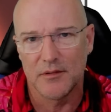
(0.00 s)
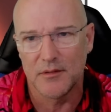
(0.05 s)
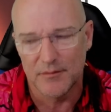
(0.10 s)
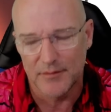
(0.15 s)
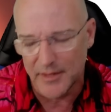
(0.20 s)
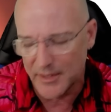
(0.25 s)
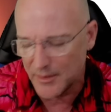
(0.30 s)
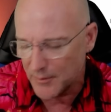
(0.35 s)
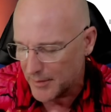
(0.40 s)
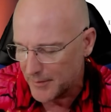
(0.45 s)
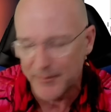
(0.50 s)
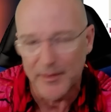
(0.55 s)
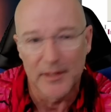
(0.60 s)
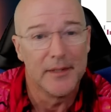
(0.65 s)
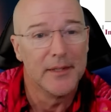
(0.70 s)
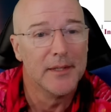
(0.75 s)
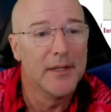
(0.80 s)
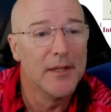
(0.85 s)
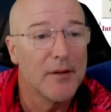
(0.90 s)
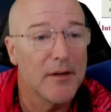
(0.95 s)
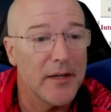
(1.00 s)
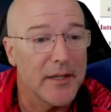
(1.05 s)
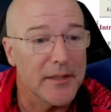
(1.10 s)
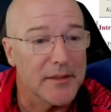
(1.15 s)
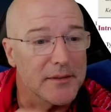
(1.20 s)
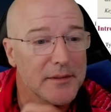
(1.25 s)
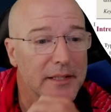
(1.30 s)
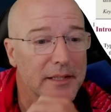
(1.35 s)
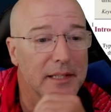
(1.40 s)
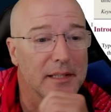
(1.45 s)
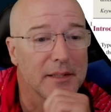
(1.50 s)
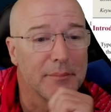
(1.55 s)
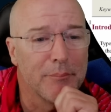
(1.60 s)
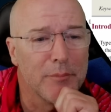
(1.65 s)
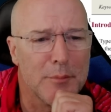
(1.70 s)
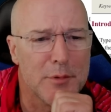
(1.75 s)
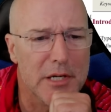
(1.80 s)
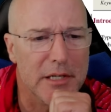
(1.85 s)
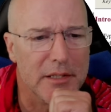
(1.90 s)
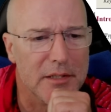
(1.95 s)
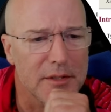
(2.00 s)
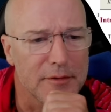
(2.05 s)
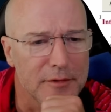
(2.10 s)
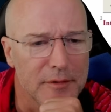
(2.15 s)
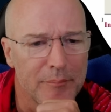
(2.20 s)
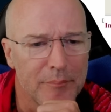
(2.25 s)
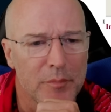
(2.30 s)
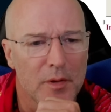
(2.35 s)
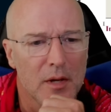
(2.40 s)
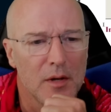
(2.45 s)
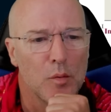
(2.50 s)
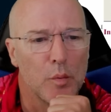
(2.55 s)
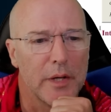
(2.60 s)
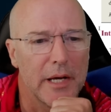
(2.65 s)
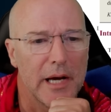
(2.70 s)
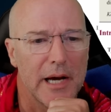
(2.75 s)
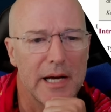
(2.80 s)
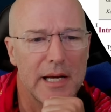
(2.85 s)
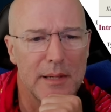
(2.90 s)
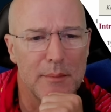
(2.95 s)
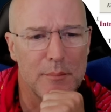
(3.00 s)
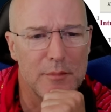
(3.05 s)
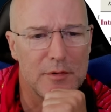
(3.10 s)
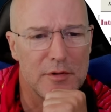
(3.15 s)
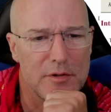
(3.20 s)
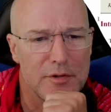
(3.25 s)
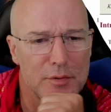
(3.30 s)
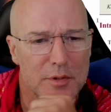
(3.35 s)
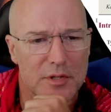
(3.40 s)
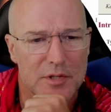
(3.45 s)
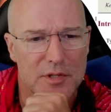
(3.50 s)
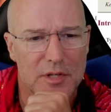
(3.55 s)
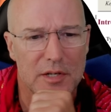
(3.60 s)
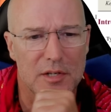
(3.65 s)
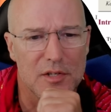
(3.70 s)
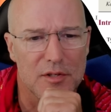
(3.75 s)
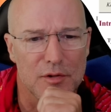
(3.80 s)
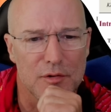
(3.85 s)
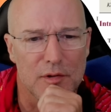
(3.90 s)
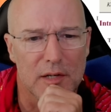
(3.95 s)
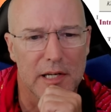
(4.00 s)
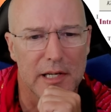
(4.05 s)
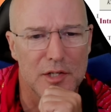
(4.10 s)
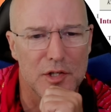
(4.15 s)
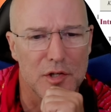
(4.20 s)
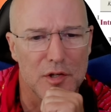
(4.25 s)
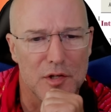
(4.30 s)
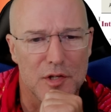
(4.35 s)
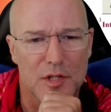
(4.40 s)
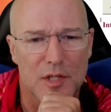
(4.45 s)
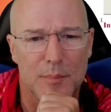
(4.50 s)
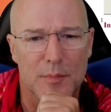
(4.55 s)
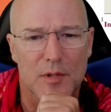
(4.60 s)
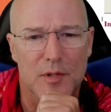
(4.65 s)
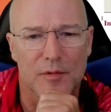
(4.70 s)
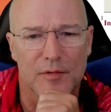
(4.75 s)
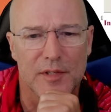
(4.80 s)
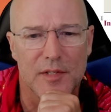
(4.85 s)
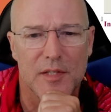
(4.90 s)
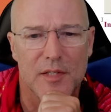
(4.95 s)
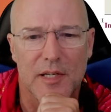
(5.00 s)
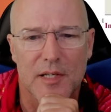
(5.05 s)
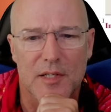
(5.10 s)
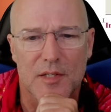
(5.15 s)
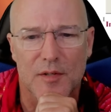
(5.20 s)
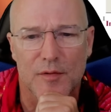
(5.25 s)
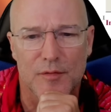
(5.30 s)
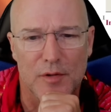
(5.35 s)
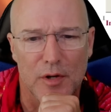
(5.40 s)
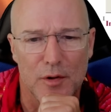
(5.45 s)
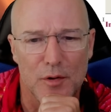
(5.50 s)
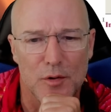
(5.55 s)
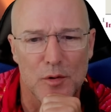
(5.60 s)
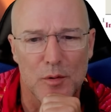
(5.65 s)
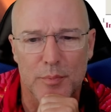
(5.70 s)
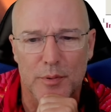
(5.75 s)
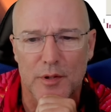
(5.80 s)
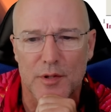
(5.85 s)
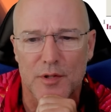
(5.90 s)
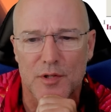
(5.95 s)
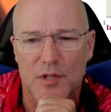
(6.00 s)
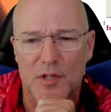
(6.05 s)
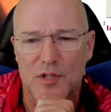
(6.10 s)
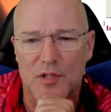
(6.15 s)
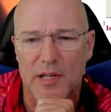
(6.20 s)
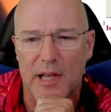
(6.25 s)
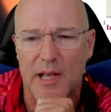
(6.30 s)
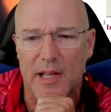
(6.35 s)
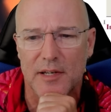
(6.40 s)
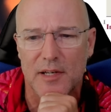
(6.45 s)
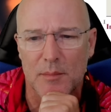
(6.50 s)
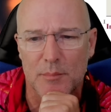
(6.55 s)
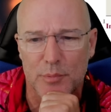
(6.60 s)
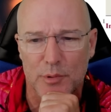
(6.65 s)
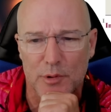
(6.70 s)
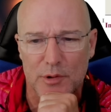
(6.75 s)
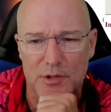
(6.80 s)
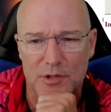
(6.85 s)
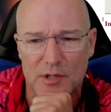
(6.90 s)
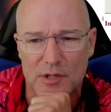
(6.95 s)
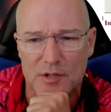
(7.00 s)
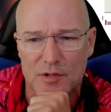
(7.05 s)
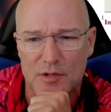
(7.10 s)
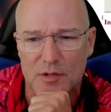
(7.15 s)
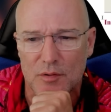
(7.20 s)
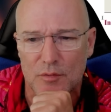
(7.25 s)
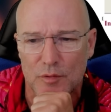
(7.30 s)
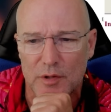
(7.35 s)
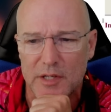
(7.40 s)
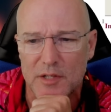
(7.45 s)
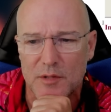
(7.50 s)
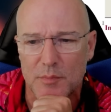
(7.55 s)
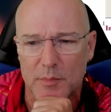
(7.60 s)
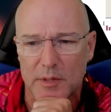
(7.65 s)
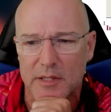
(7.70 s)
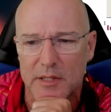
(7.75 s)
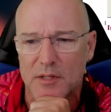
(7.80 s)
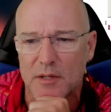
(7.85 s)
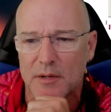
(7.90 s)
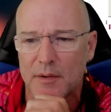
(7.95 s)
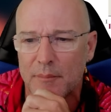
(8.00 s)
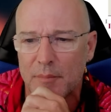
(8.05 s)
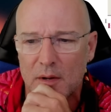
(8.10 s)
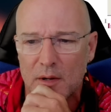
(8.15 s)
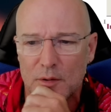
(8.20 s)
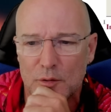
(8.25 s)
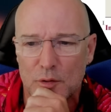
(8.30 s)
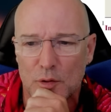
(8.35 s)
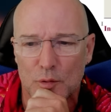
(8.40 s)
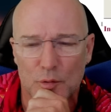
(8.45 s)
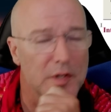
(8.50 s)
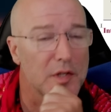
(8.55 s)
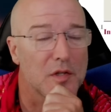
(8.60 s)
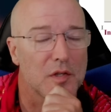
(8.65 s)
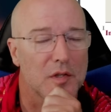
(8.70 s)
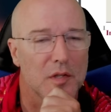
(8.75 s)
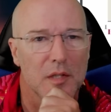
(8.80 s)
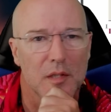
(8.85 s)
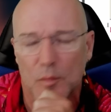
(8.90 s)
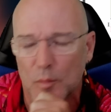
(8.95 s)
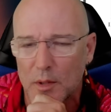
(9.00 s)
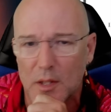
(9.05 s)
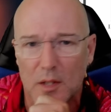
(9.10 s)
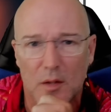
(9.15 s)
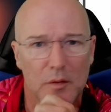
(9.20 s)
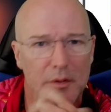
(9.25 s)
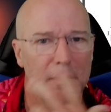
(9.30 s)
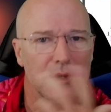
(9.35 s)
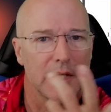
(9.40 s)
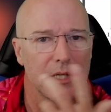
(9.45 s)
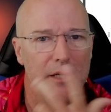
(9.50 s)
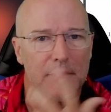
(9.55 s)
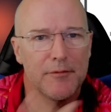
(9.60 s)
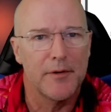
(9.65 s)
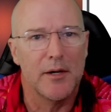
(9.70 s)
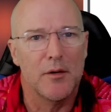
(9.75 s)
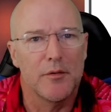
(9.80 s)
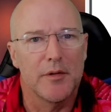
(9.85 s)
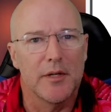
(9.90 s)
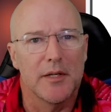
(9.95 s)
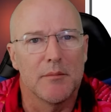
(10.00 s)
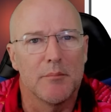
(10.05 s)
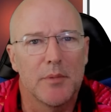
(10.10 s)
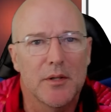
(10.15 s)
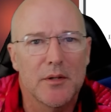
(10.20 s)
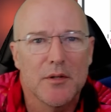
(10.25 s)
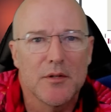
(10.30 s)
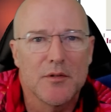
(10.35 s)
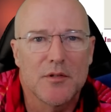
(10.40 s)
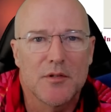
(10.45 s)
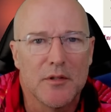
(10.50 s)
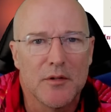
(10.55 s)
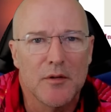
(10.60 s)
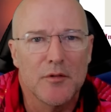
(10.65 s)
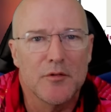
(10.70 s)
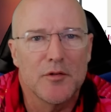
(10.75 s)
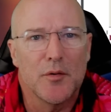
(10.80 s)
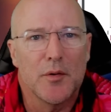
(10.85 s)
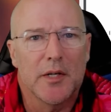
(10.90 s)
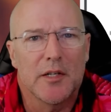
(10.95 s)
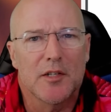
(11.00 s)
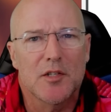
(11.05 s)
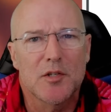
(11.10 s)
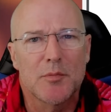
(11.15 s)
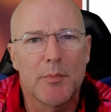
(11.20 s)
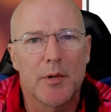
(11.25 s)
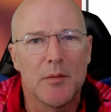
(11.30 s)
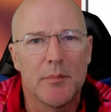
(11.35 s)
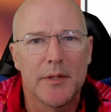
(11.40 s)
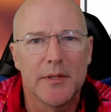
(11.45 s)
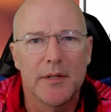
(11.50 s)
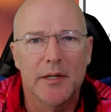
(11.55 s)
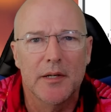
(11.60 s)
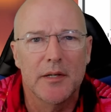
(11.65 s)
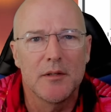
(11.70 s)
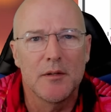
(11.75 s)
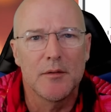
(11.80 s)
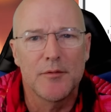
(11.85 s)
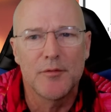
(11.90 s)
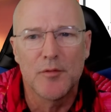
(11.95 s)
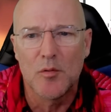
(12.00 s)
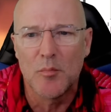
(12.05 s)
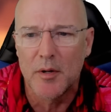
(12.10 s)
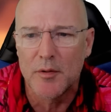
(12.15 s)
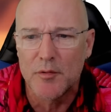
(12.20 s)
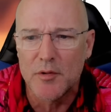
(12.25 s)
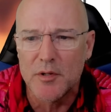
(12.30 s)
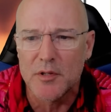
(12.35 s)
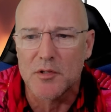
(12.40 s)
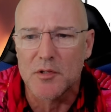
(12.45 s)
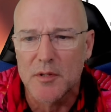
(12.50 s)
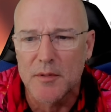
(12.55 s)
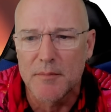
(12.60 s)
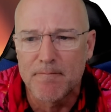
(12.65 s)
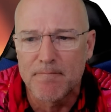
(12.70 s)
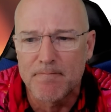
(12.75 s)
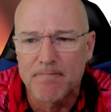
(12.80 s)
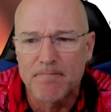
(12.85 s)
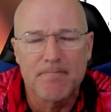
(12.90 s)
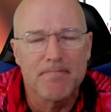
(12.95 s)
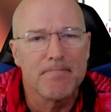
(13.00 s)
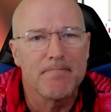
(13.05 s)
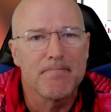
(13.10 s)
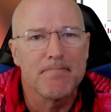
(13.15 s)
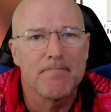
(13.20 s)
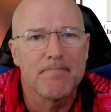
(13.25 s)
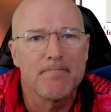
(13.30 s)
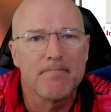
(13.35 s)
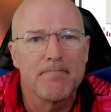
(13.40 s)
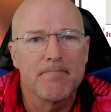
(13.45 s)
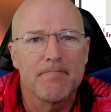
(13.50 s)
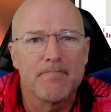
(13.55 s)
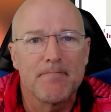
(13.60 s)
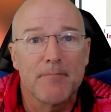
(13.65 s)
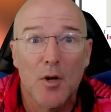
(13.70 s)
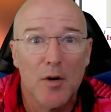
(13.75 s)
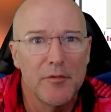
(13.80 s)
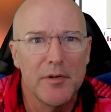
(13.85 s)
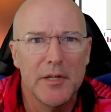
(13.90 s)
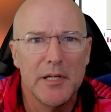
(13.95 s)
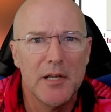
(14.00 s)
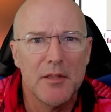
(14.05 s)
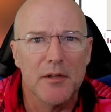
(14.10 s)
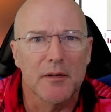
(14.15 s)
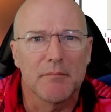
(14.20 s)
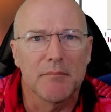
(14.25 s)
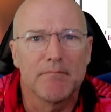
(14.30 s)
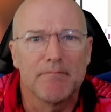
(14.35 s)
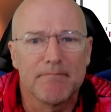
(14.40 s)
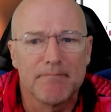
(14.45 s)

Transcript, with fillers: Anyway, right, okay, objective. We aimed to assess the relationships of intakes of total processed and unprocessed red meat to risk. Well, you're going to fail then, because you're not doing an experiment that can inform on risk of anything.